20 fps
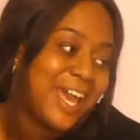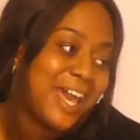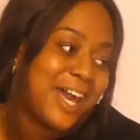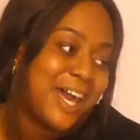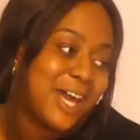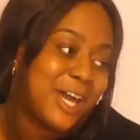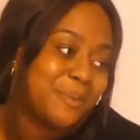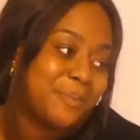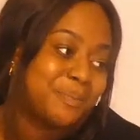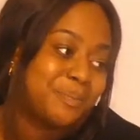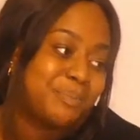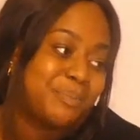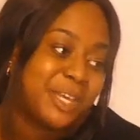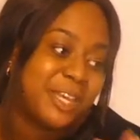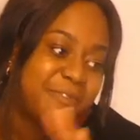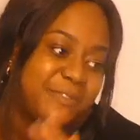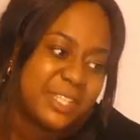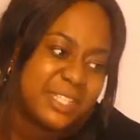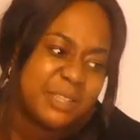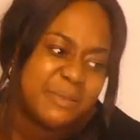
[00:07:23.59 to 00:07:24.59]
But
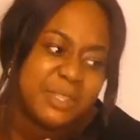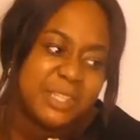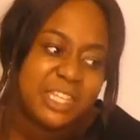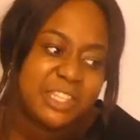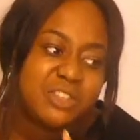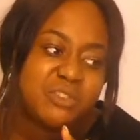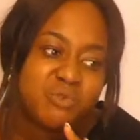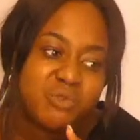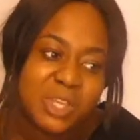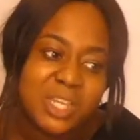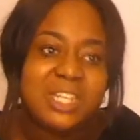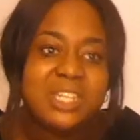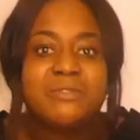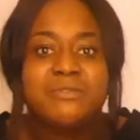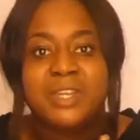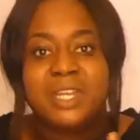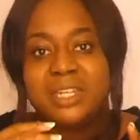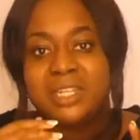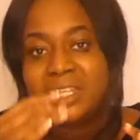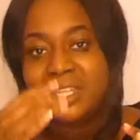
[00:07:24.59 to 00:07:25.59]
if there's something that you really,
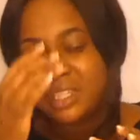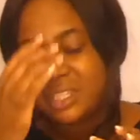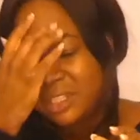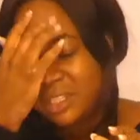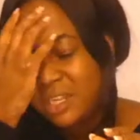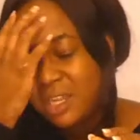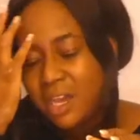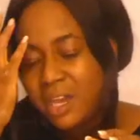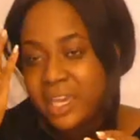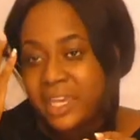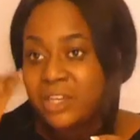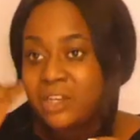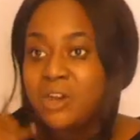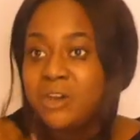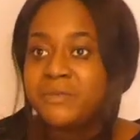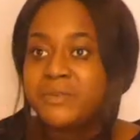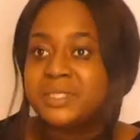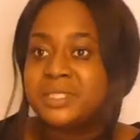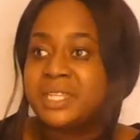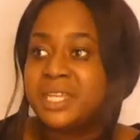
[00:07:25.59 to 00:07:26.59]
really like,
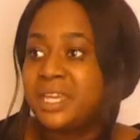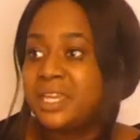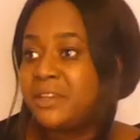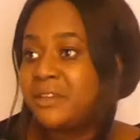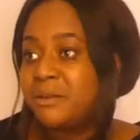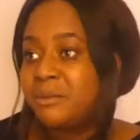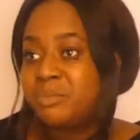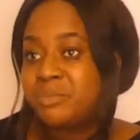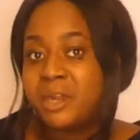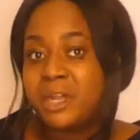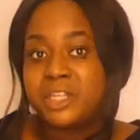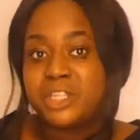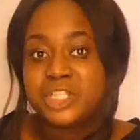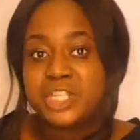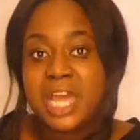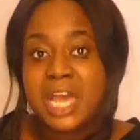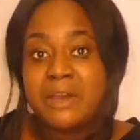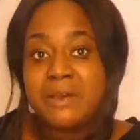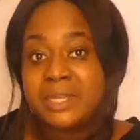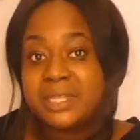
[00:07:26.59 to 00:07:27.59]
obviously
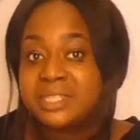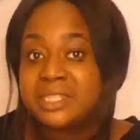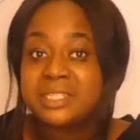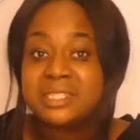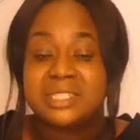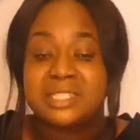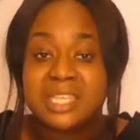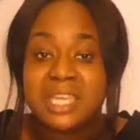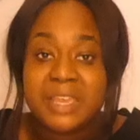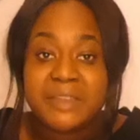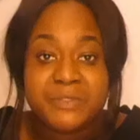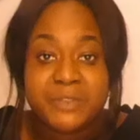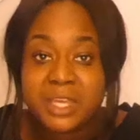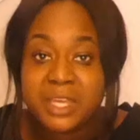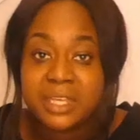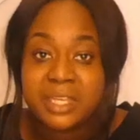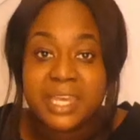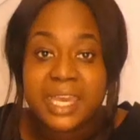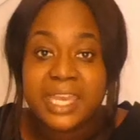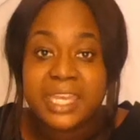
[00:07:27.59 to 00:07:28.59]
branch out and then see if
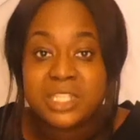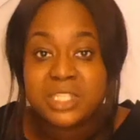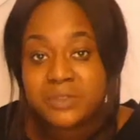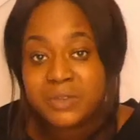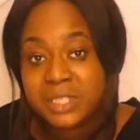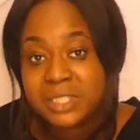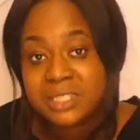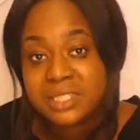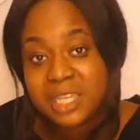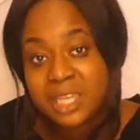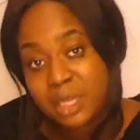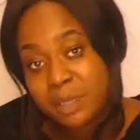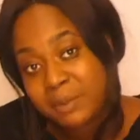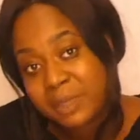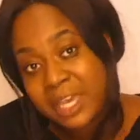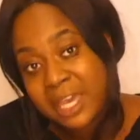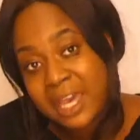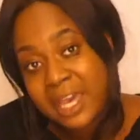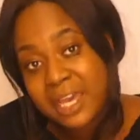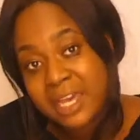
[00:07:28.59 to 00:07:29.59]
that catering team
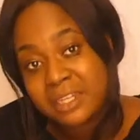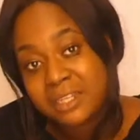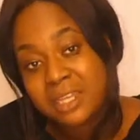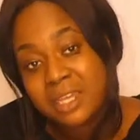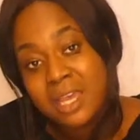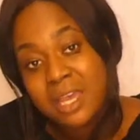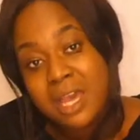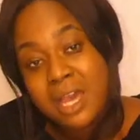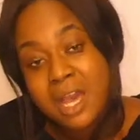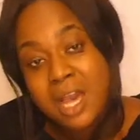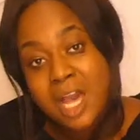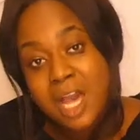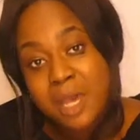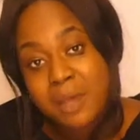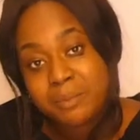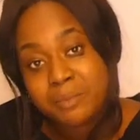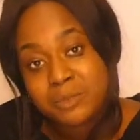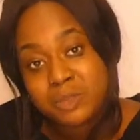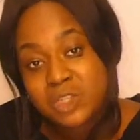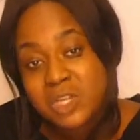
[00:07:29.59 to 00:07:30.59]
can
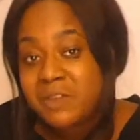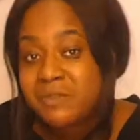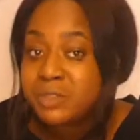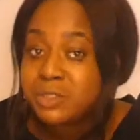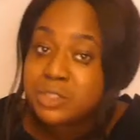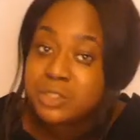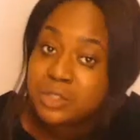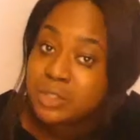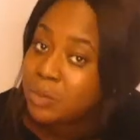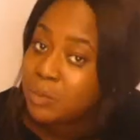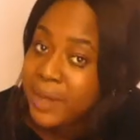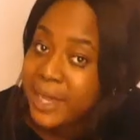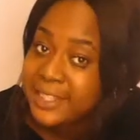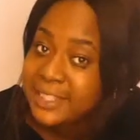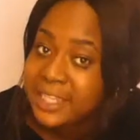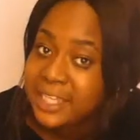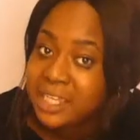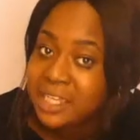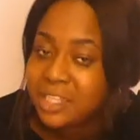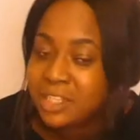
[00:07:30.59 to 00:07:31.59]
travel to your
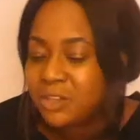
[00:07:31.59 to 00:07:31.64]
wedding.